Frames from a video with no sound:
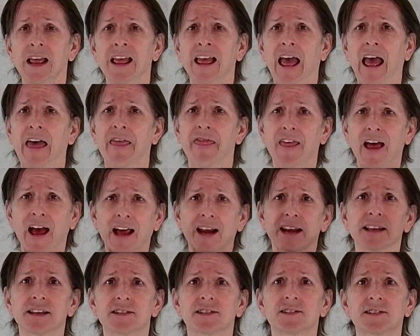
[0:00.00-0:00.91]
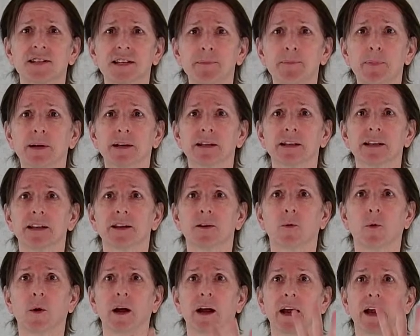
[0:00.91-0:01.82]
And that is typically the
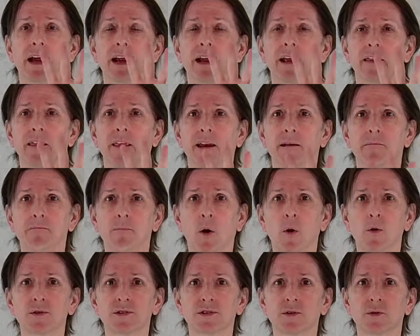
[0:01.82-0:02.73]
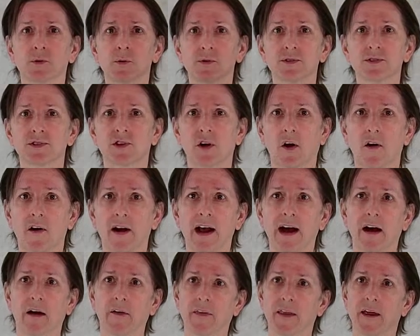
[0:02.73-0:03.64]
way that most schools start
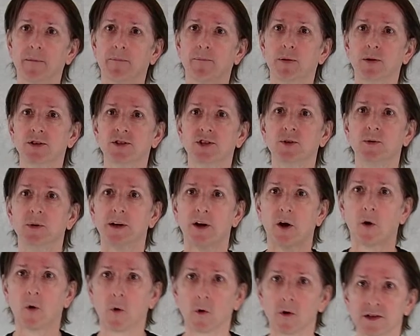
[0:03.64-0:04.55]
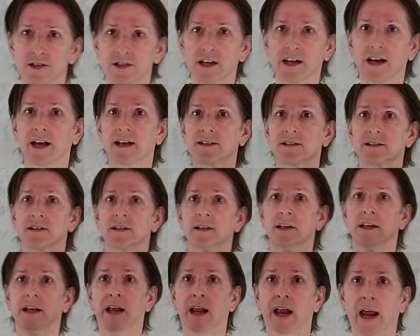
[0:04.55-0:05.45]
out. They put you in a horse stance
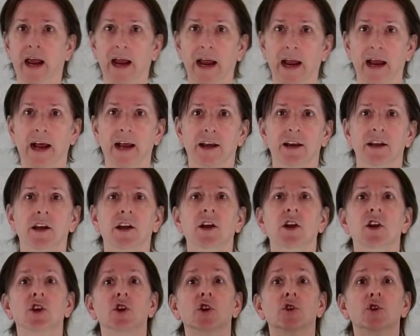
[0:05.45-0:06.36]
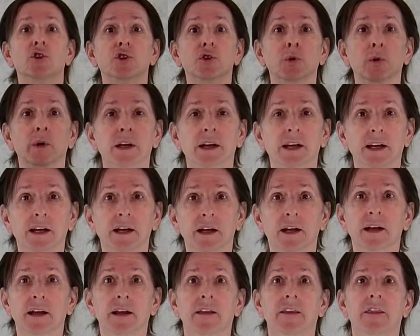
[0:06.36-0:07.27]
and you're doing
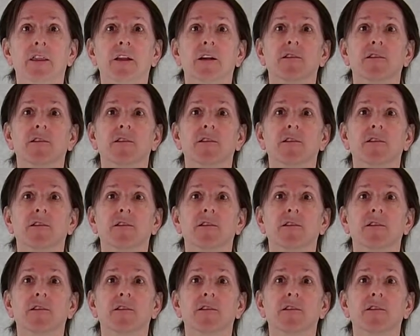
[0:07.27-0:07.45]
the